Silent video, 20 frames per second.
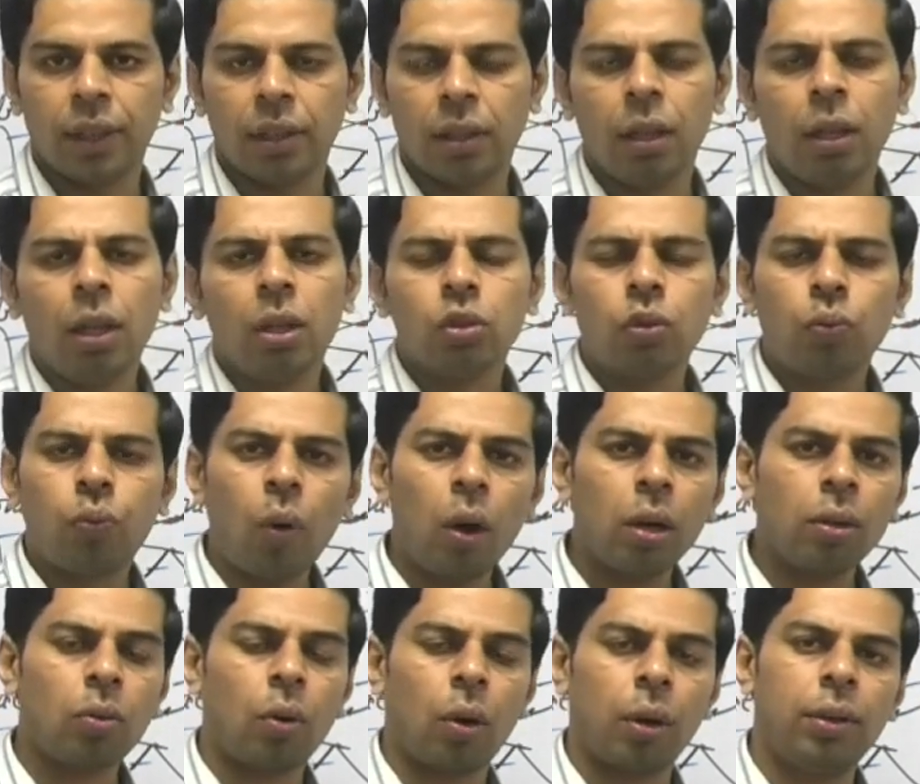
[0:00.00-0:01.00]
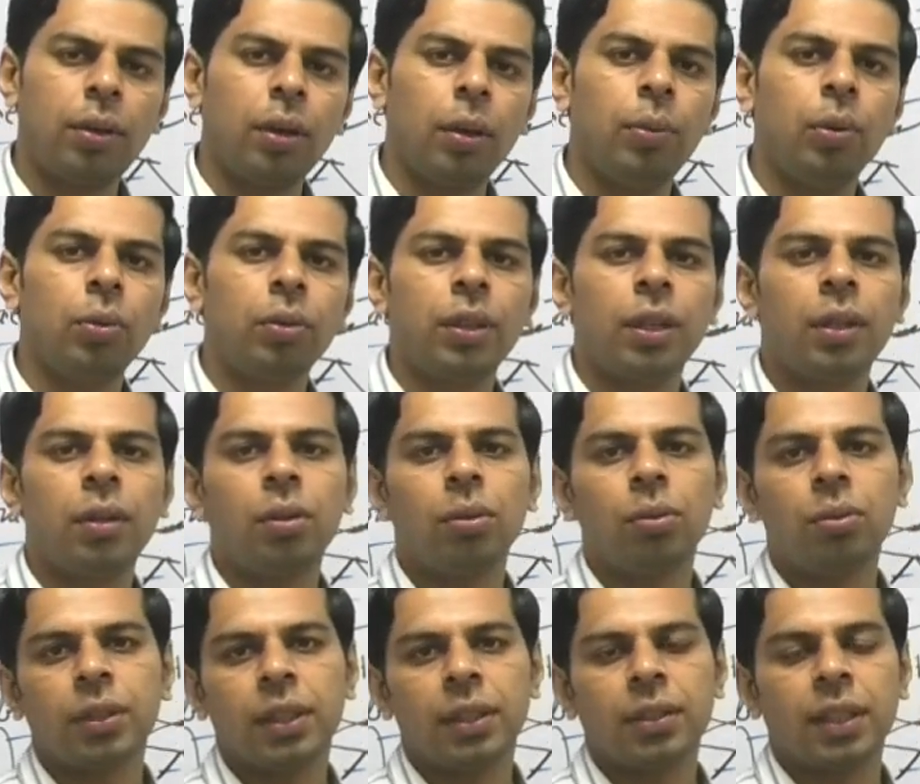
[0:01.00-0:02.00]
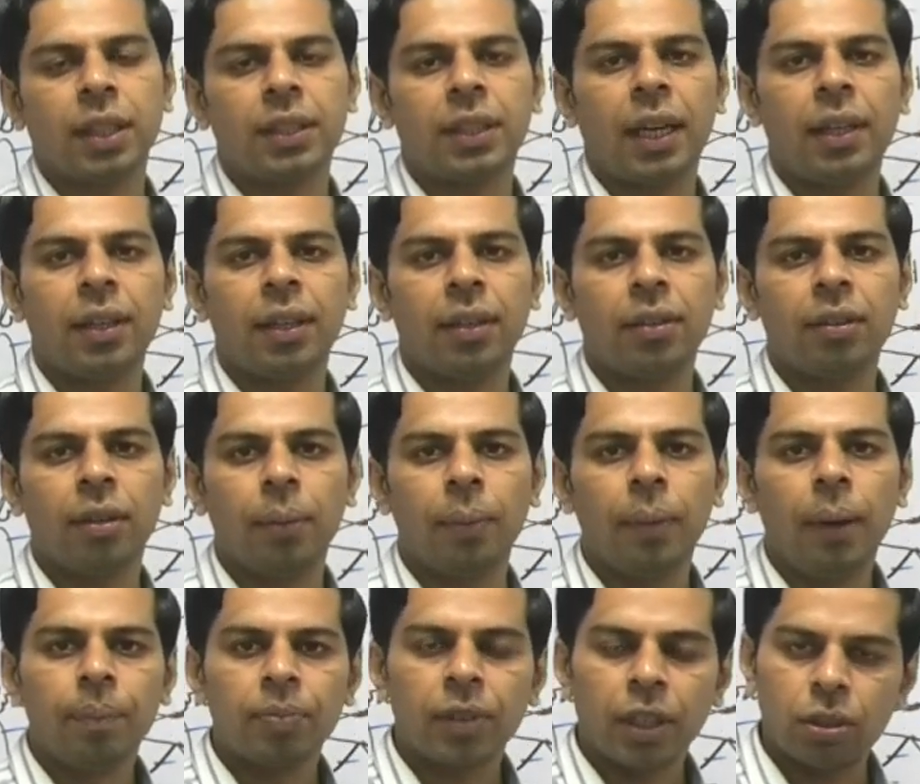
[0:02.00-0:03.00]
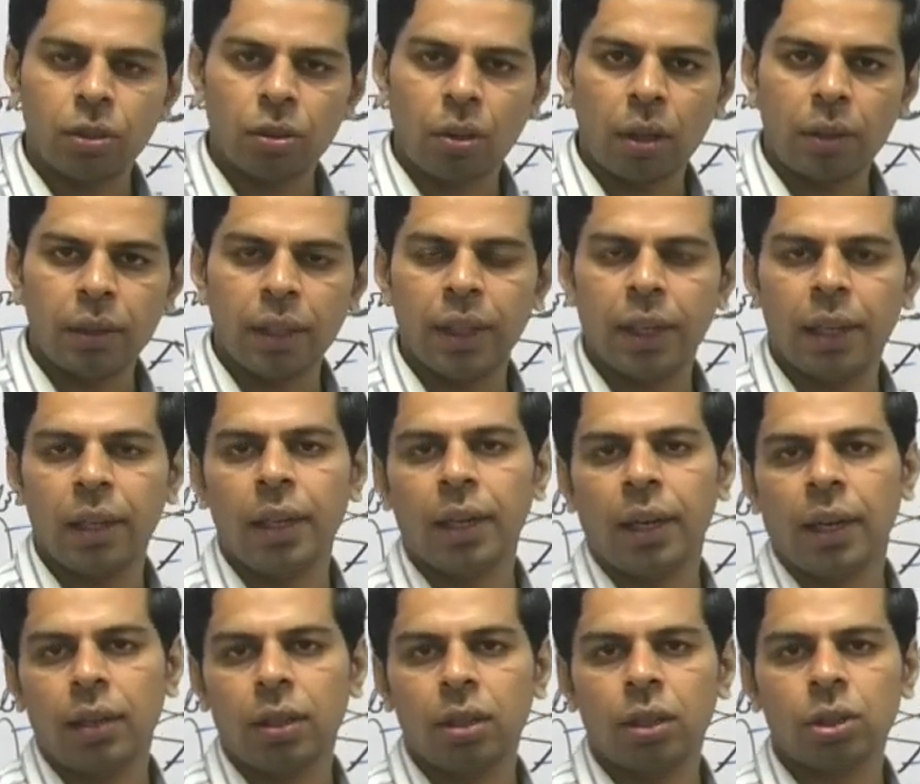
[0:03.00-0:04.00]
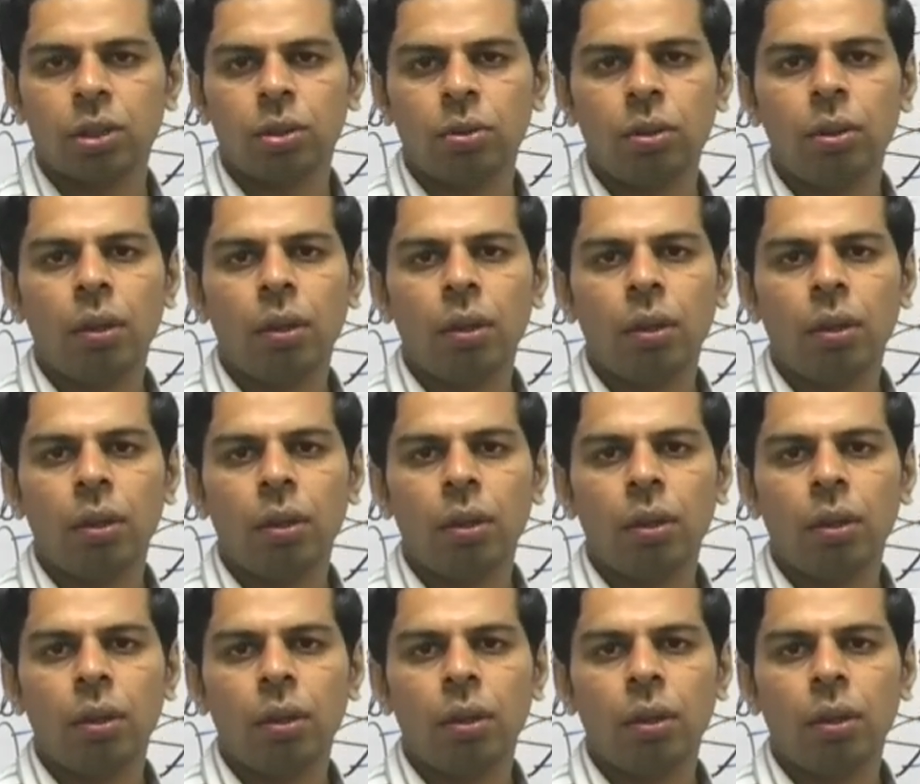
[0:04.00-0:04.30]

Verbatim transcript: So what contributed to this gigantism is not clearly understood,